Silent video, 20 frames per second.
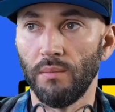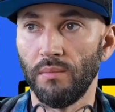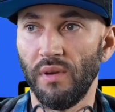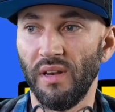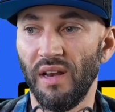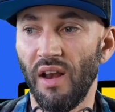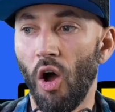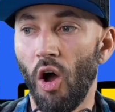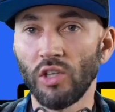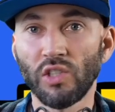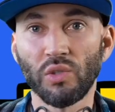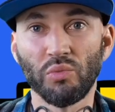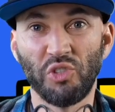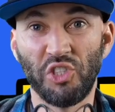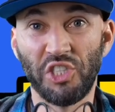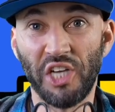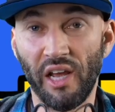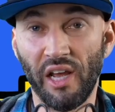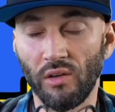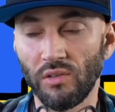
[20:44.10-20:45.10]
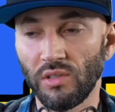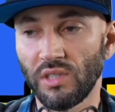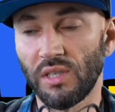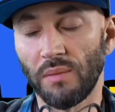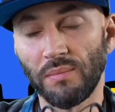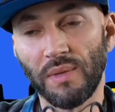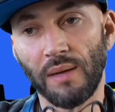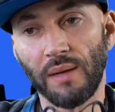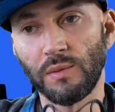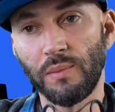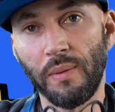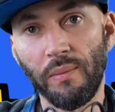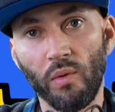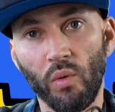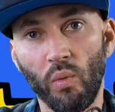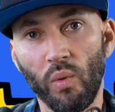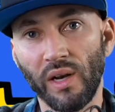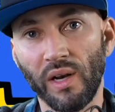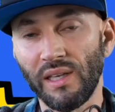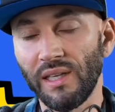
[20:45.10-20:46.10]
Also jails. Sometimes people
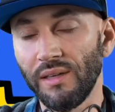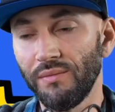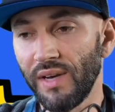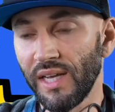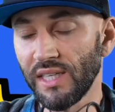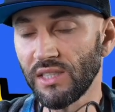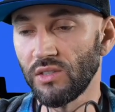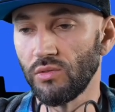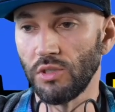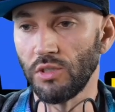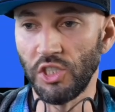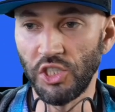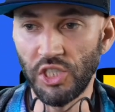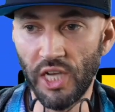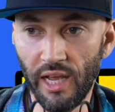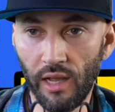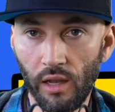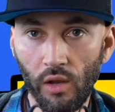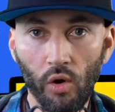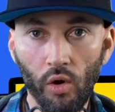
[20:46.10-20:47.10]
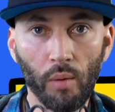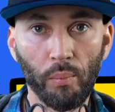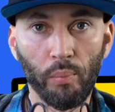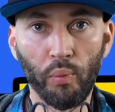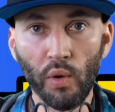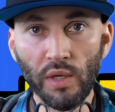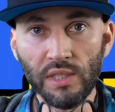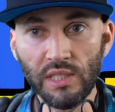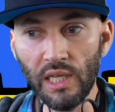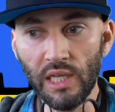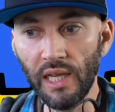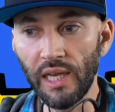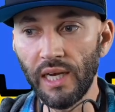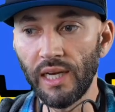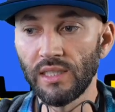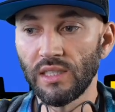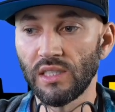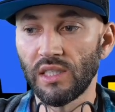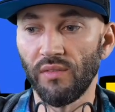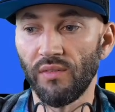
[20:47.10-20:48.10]
don't want to live next to a jail or a prison
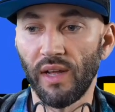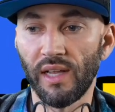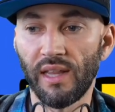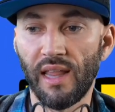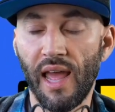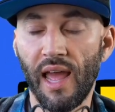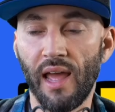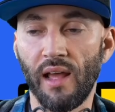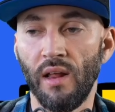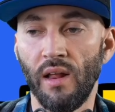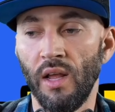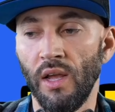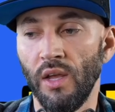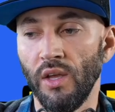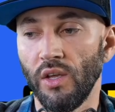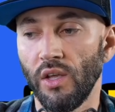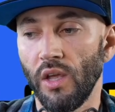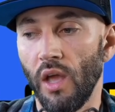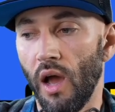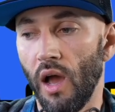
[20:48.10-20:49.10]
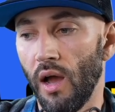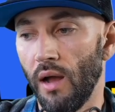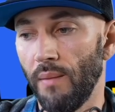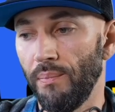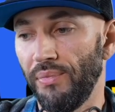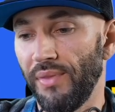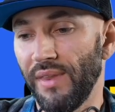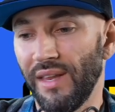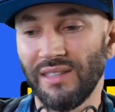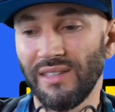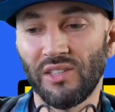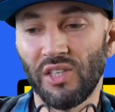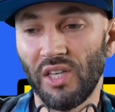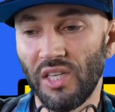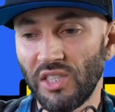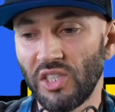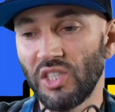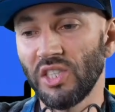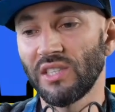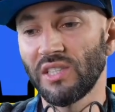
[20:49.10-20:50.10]
and stuff like that.
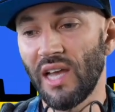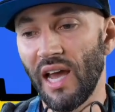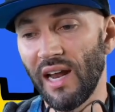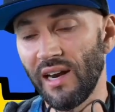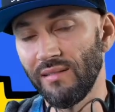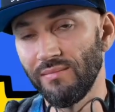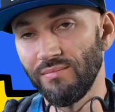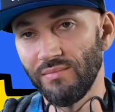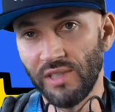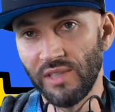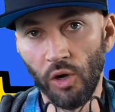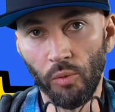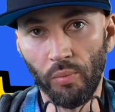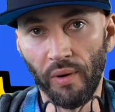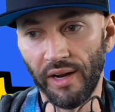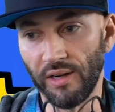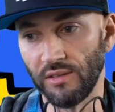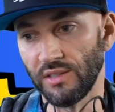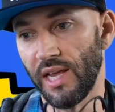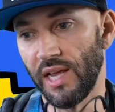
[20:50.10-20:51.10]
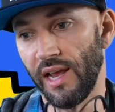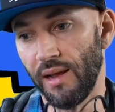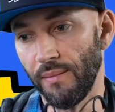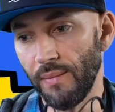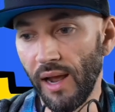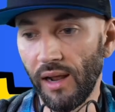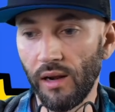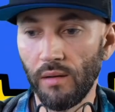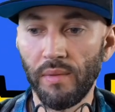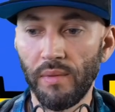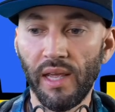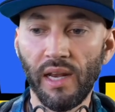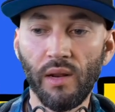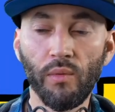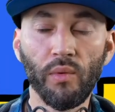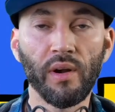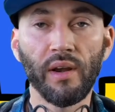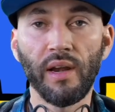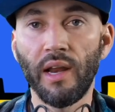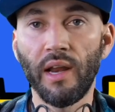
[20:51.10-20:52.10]
It's just kind of deal breakers. Hey, I'm not going to be
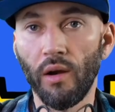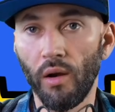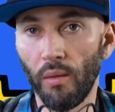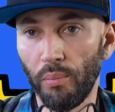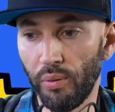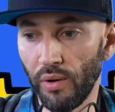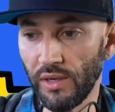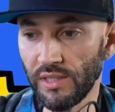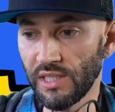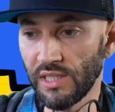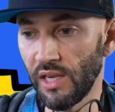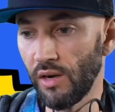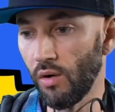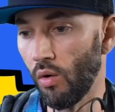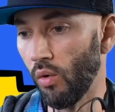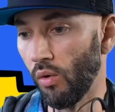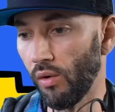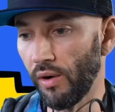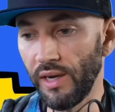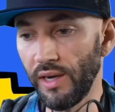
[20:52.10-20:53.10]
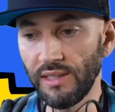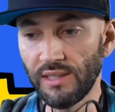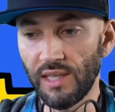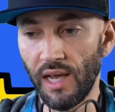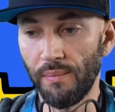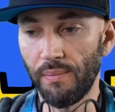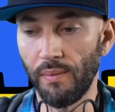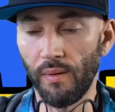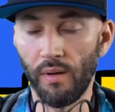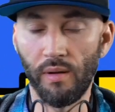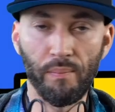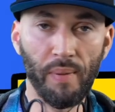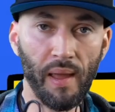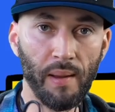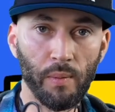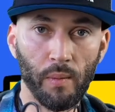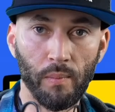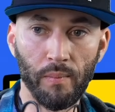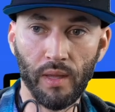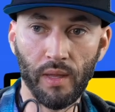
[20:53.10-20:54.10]
anywhere near a prison or any type of
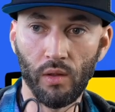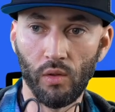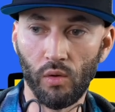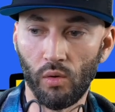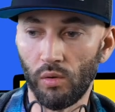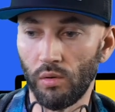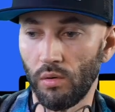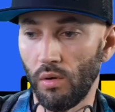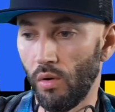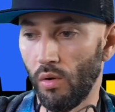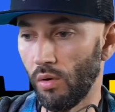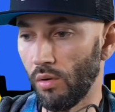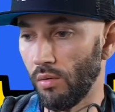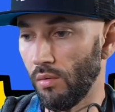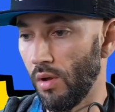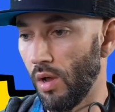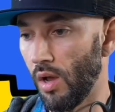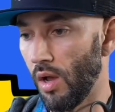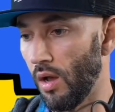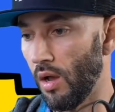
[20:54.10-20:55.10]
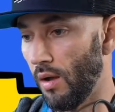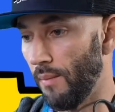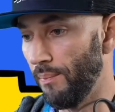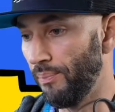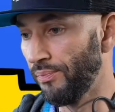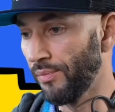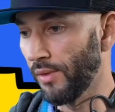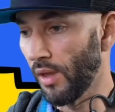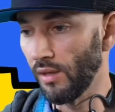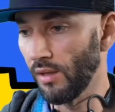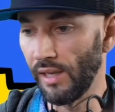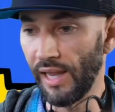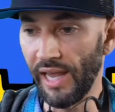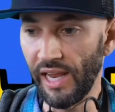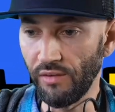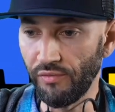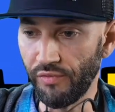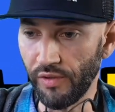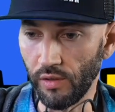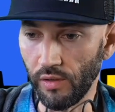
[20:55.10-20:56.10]
paper mill or
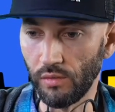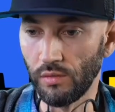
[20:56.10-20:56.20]
landfill.